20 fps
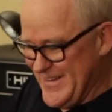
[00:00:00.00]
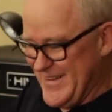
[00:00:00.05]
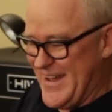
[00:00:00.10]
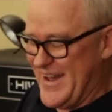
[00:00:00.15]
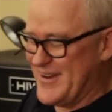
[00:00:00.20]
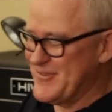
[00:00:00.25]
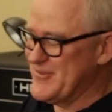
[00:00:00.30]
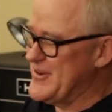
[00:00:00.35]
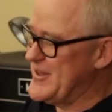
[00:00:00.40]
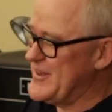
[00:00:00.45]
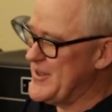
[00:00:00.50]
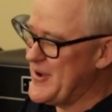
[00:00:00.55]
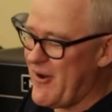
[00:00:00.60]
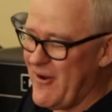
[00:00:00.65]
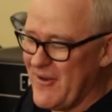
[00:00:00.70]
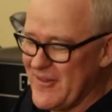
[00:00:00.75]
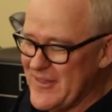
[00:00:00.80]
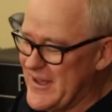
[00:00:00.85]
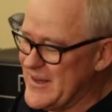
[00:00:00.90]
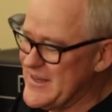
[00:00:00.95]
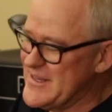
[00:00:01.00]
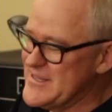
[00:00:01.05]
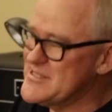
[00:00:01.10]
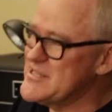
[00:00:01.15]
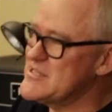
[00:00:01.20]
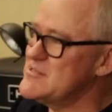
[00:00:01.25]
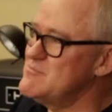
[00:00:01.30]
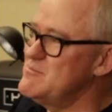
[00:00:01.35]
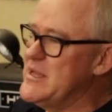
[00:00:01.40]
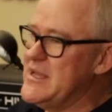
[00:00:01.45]
And really all that
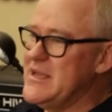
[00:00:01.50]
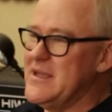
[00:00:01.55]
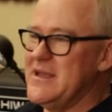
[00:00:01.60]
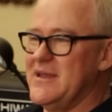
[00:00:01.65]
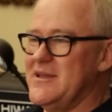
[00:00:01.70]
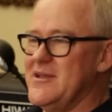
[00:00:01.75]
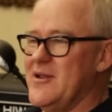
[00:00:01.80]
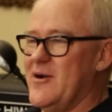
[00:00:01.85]
is me,